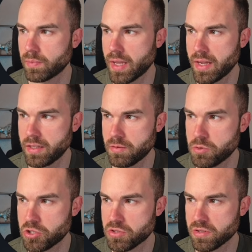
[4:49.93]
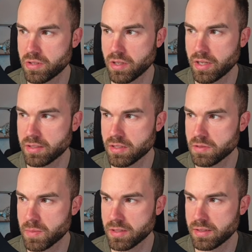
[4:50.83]
And then we're just gonna click
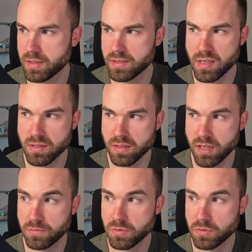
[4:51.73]
this button that says Save to